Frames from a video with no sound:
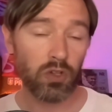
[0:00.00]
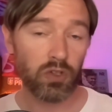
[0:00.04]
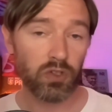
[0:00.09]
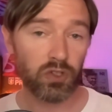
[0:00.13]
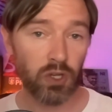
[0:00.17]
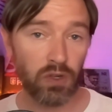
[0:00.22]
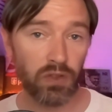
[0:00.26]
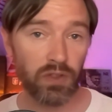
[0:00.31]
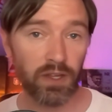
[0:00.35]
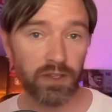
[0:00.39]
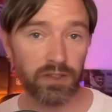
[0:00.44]

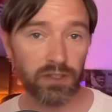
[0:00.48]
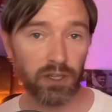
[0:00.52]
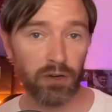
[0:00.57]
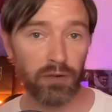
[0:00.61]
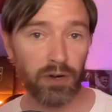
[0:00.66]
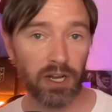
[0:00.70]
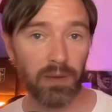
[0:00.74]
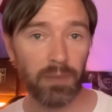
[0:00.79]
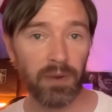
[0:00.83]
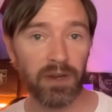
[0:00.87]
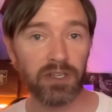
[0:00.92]
Two things I'd
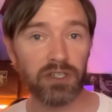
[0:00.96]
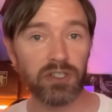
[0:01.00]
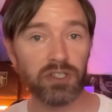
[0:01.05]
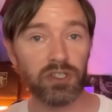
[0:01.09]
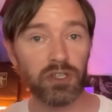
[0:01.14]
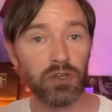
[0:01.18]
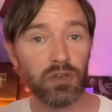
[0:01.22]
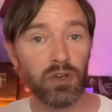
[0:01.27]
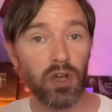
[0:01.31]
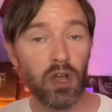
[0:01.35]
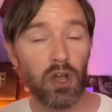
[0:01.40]
recommend you
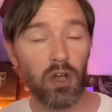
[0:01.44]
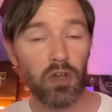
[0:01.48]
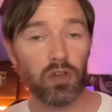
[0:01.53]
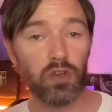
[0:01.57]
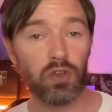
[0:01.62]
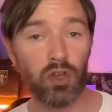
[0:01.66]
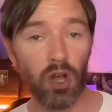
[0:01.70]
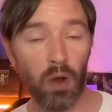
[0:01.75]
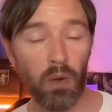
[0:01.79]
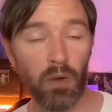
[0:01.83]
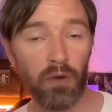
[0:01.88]
do.
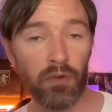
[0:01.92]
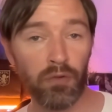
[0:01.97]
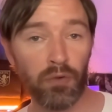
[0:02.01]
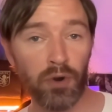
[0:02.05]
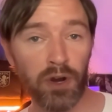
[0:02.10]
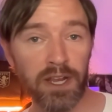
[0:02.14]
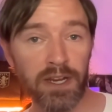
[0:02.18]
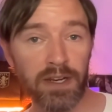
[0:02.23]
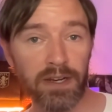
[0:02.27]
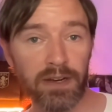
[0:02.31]
Go and read